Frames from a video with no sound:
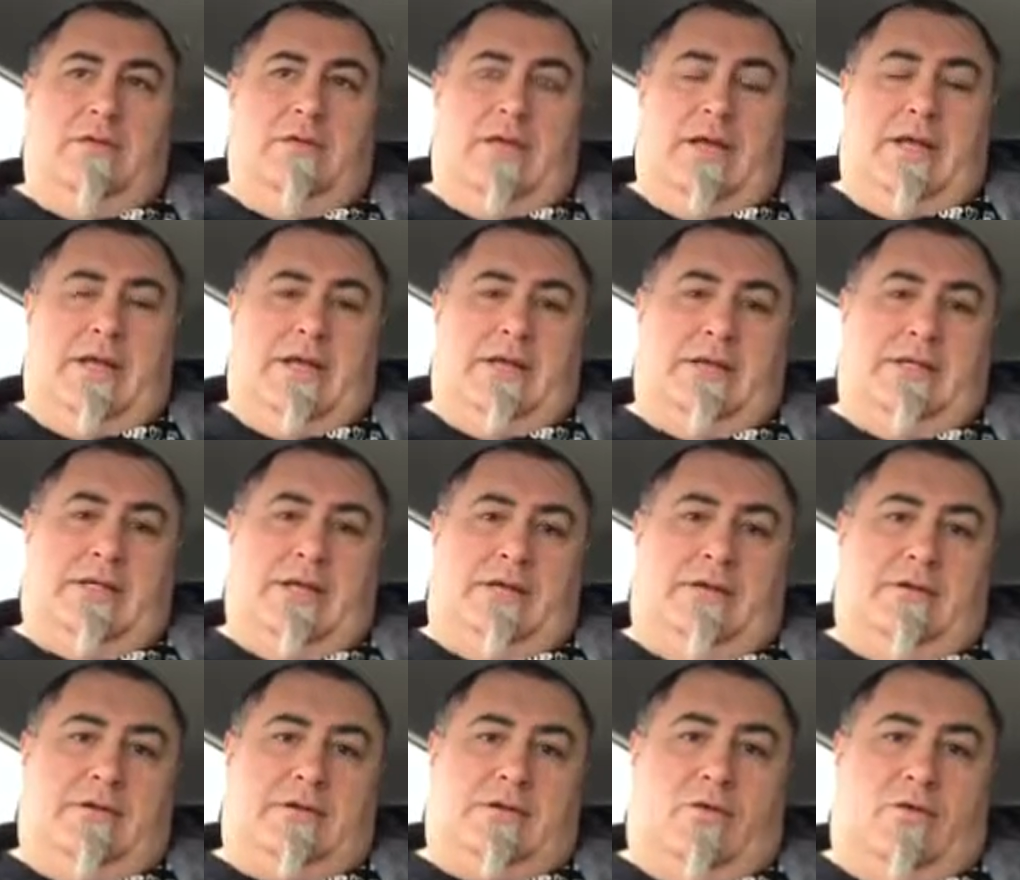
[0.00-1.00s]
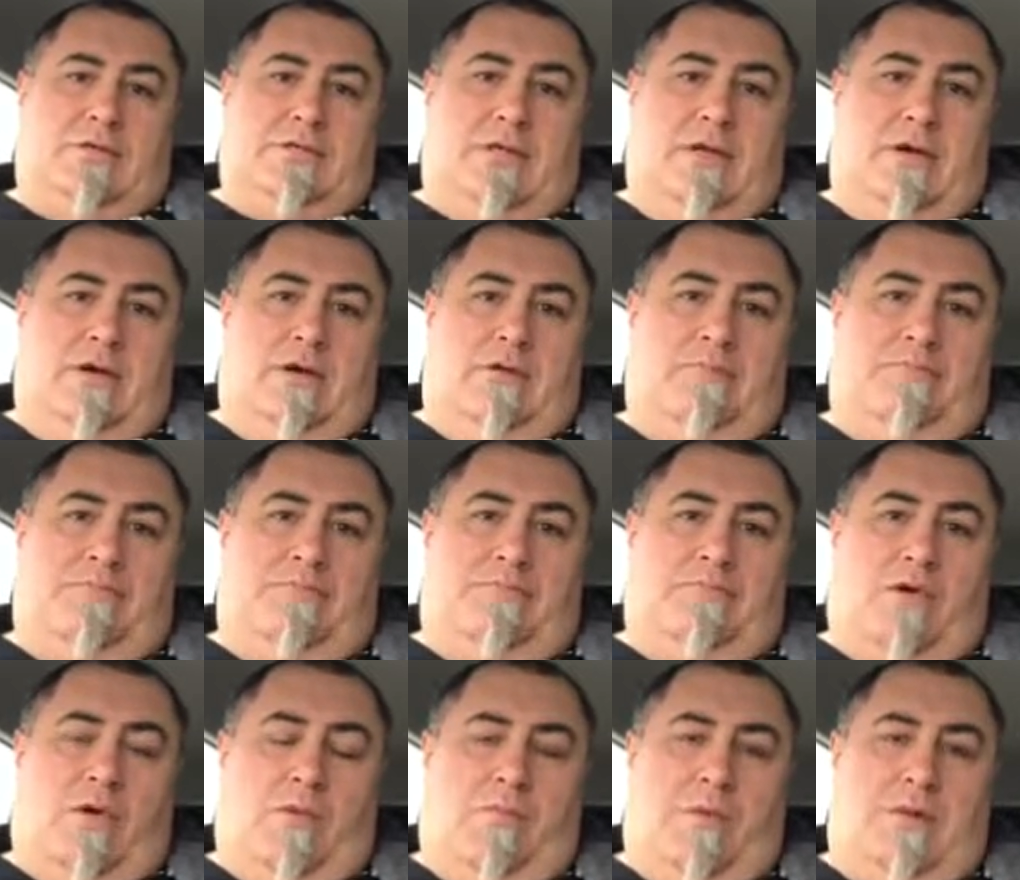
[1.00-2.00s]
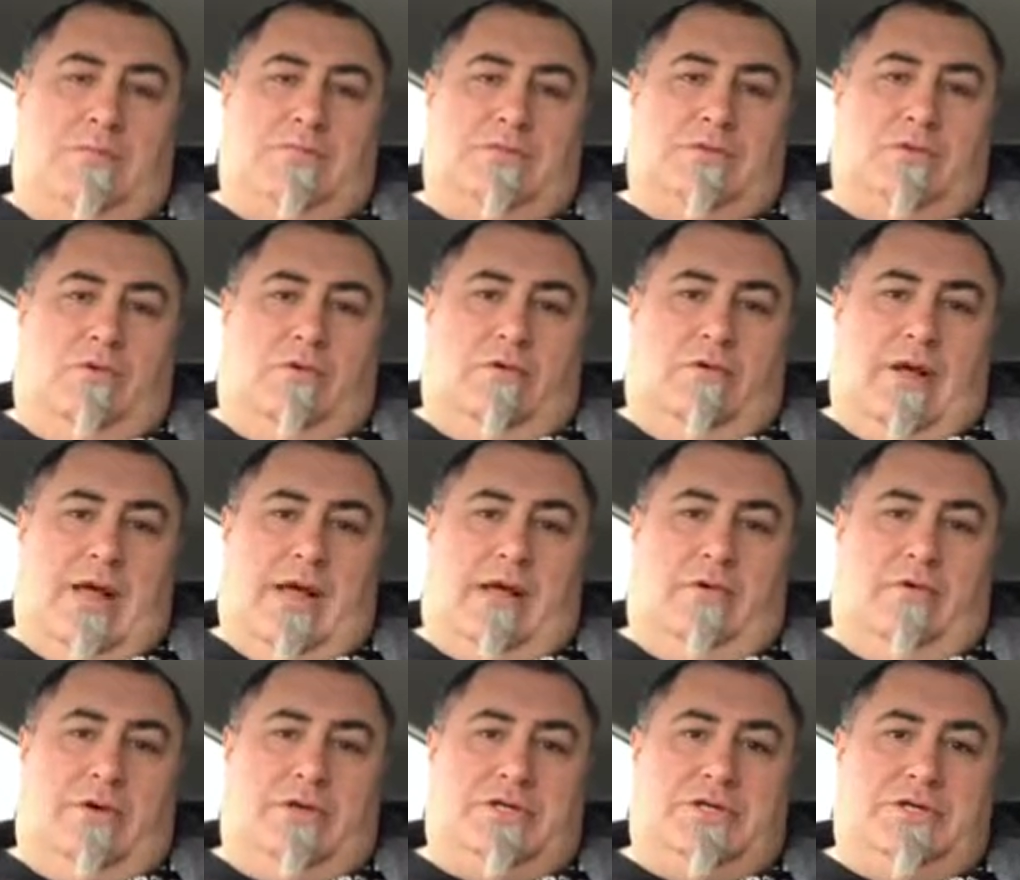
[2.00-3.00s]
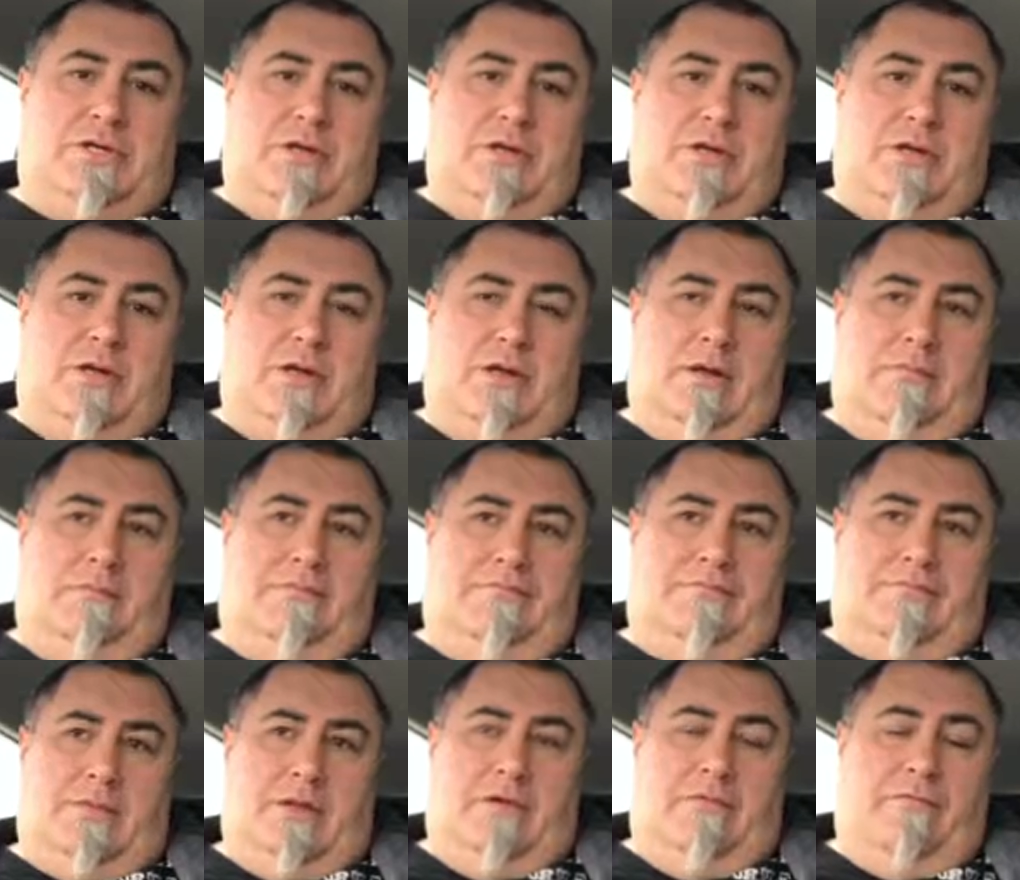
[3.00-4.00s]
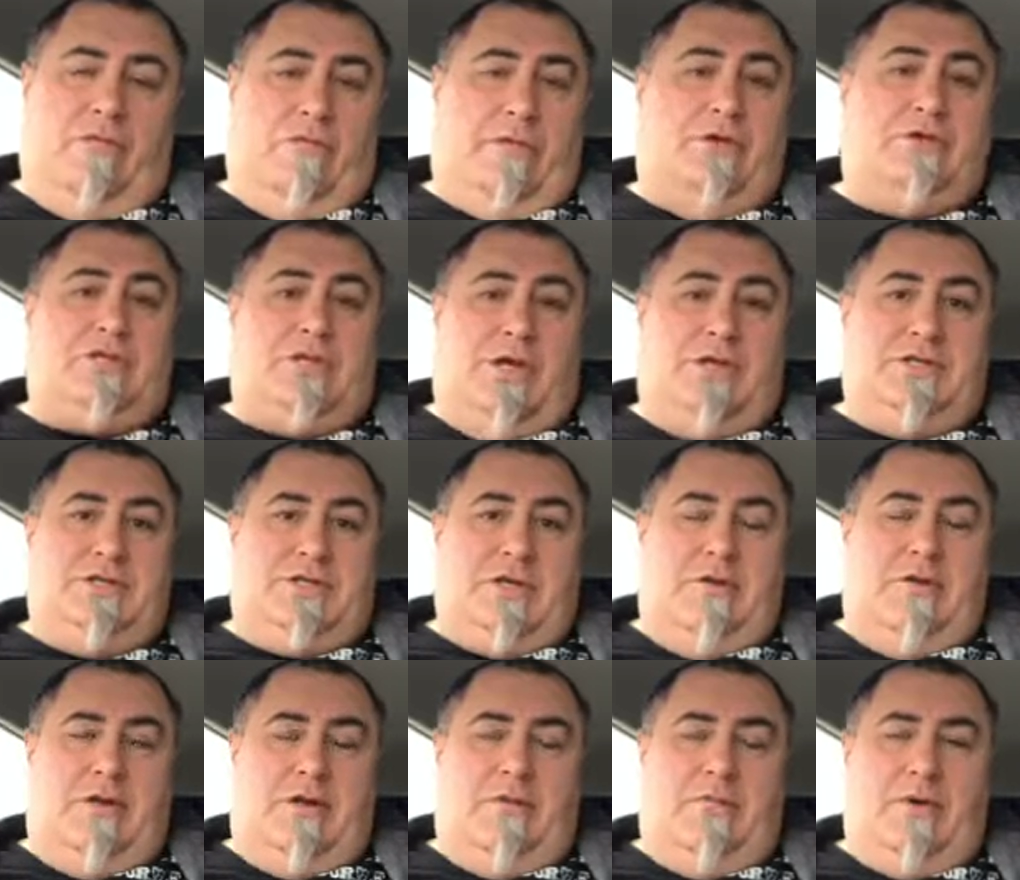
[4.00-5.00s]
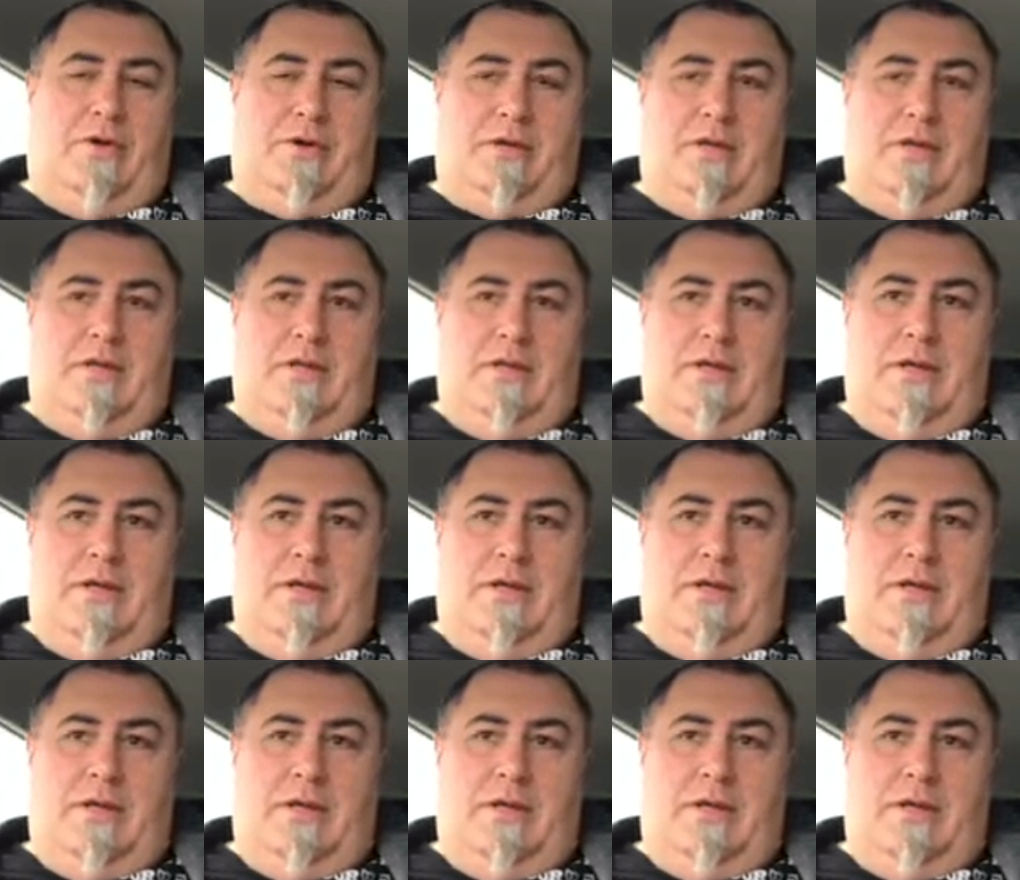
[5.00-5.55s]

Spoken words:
it didn't cause her problems or anguish of all those changes going on in her body.